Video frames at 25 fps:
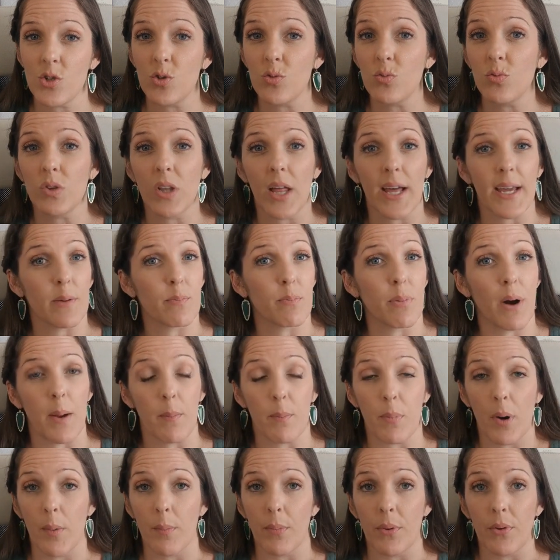you like
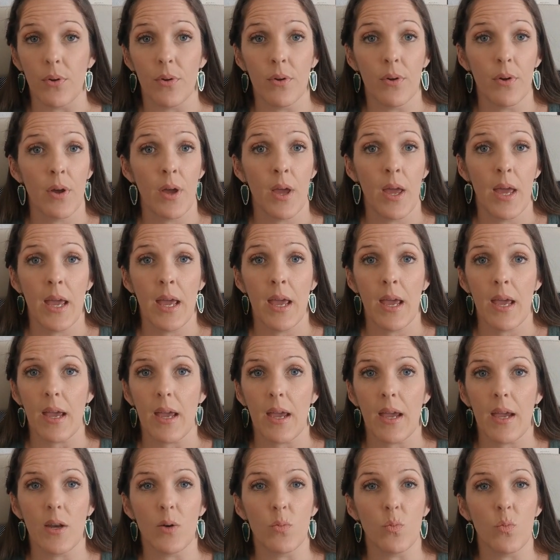bright purple,
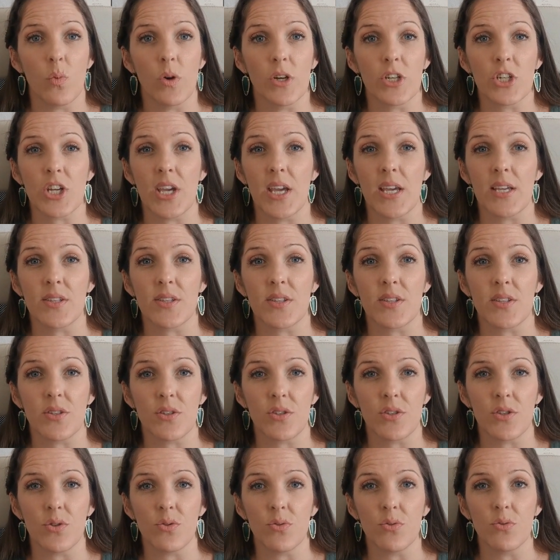in which case
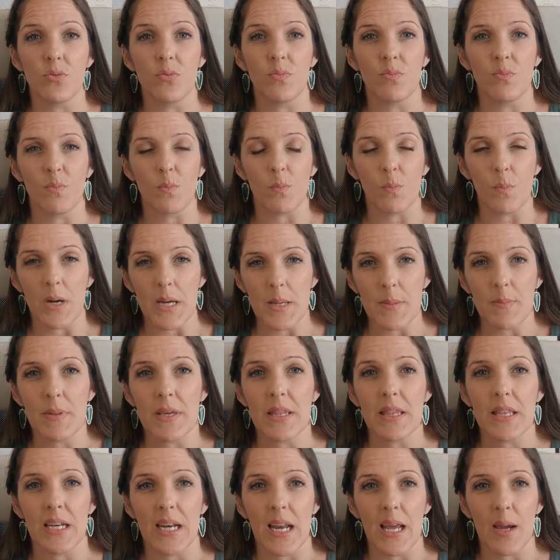you might
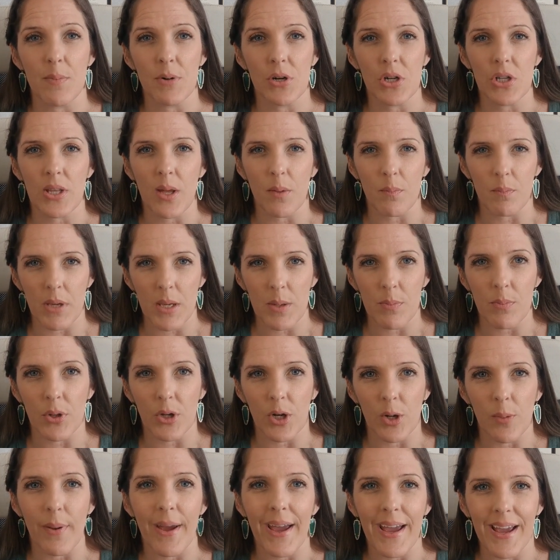be the neighbor that
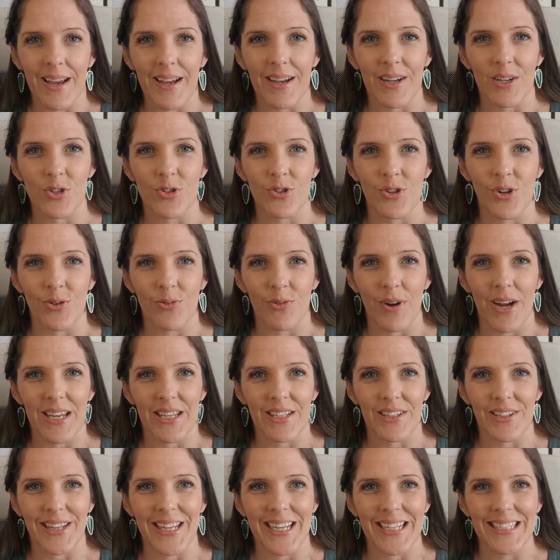people are paying extra to
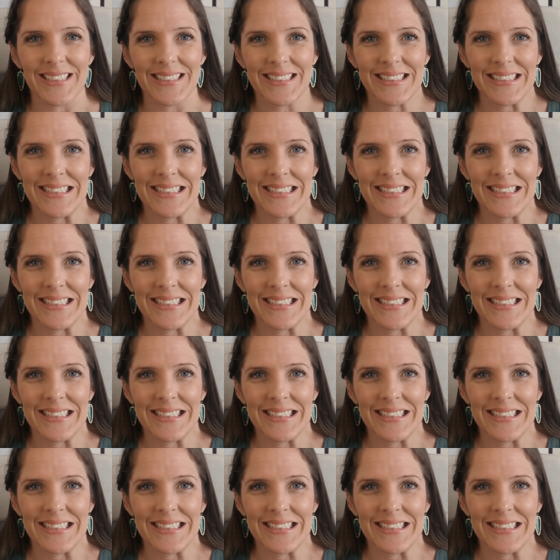regulate.